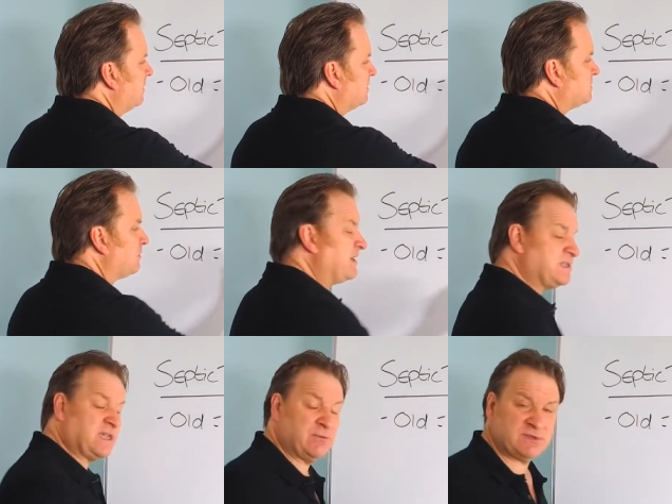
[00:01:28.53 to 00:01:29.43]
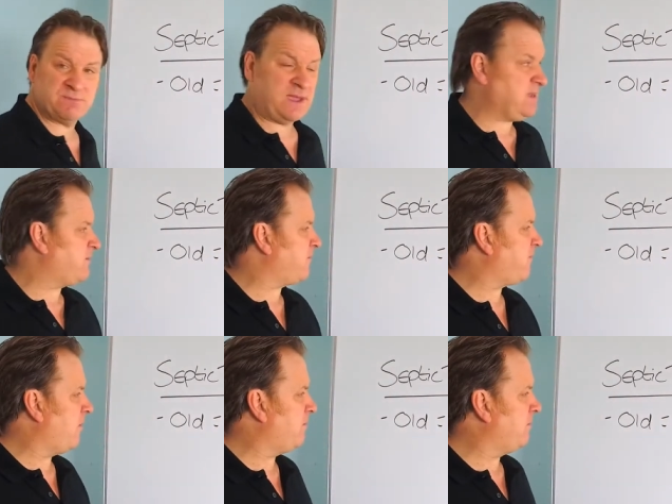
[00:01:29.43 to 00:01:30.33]
So let's say it was made
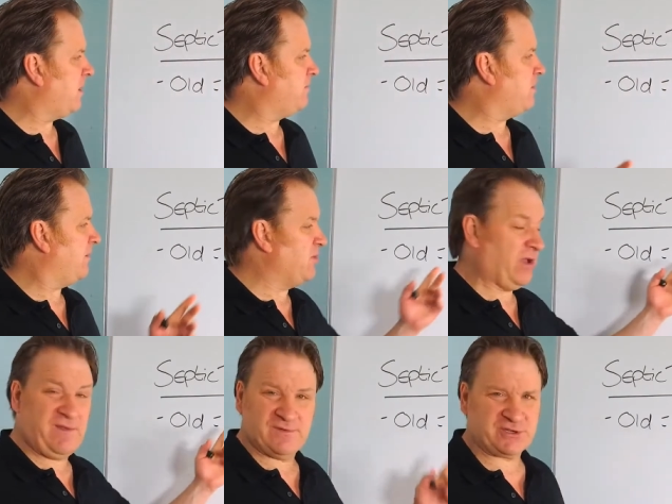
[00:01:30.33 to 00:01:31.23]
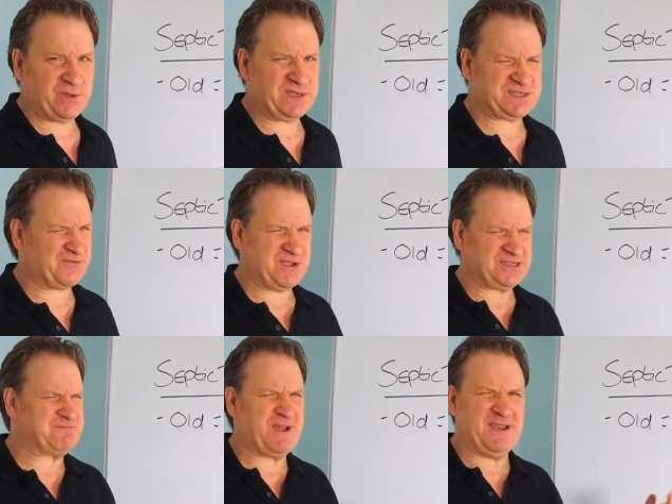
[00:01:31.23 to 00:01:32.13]
from, um, I'm not even sure that's the right
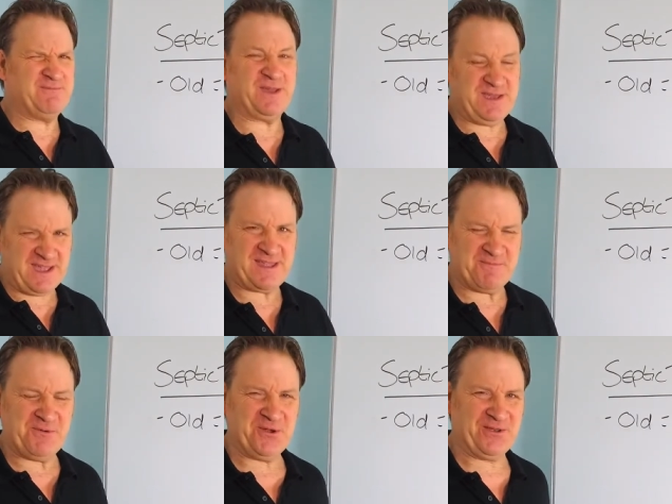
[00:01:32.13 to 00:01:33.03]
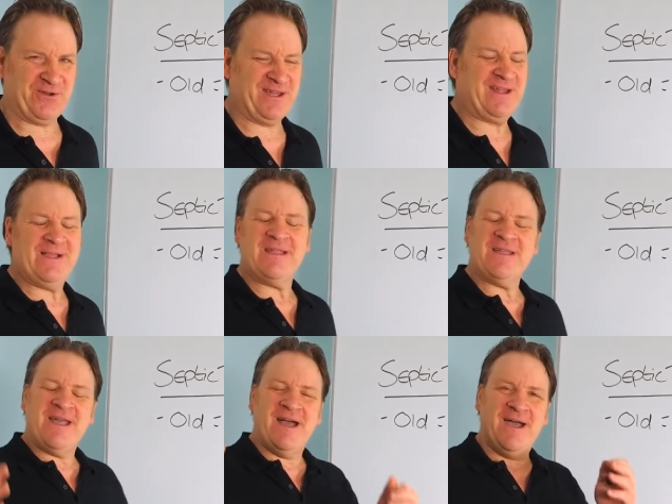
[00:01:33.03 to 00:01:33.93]
spelling, but you get the point, right?
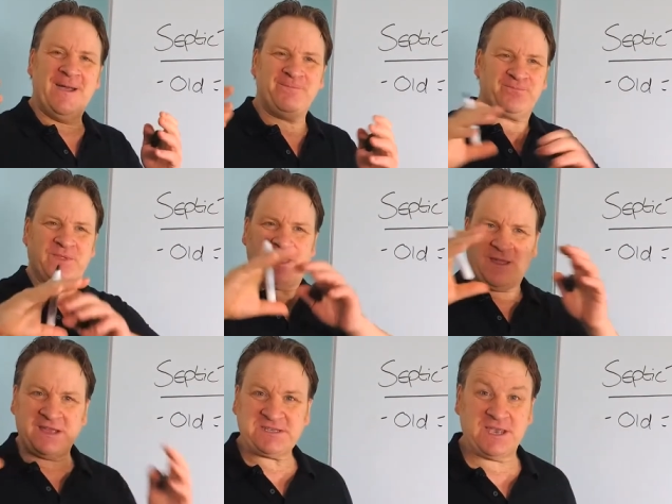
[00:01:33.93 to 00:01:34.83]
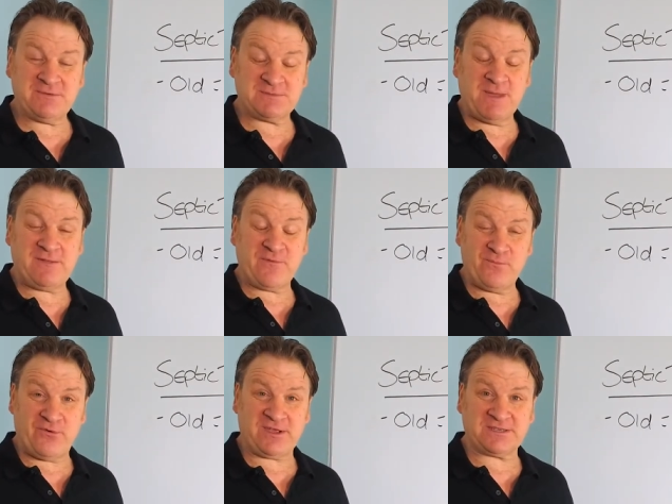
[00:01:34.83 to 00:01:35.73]
Um, let's say it was made from
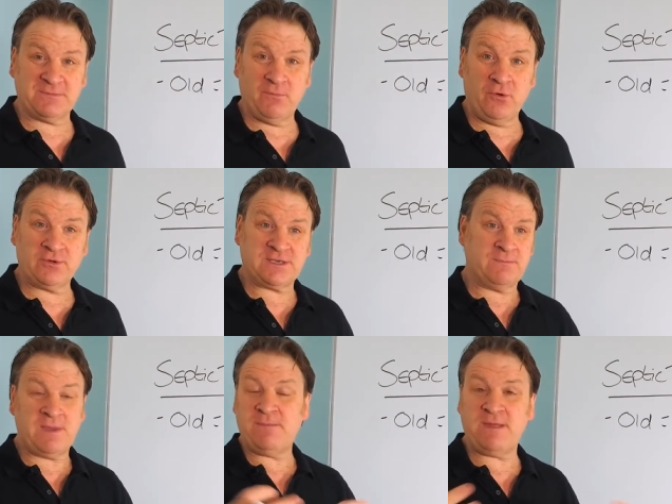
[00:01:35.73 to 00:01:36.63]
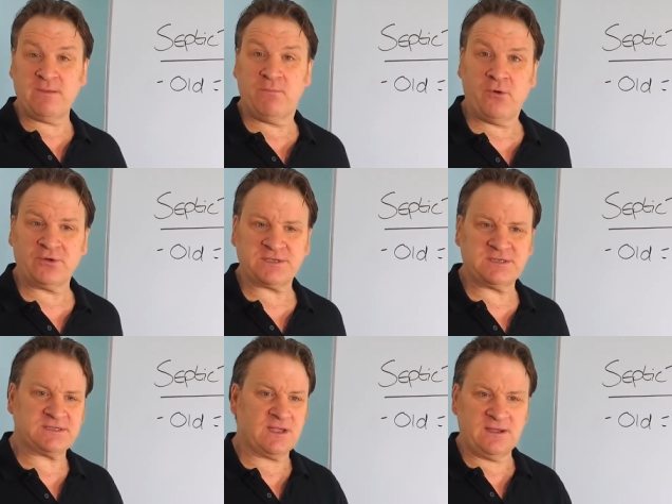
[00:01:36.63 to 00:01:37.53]
bricks and mortar. Maybe the mortar
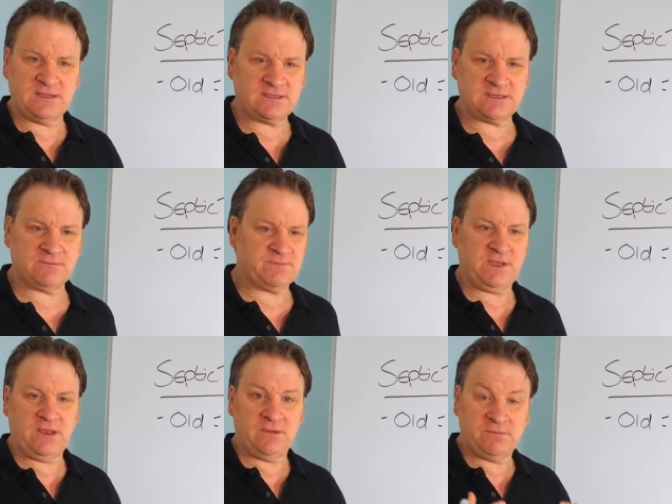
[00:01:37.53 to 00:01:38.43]
started to, you know,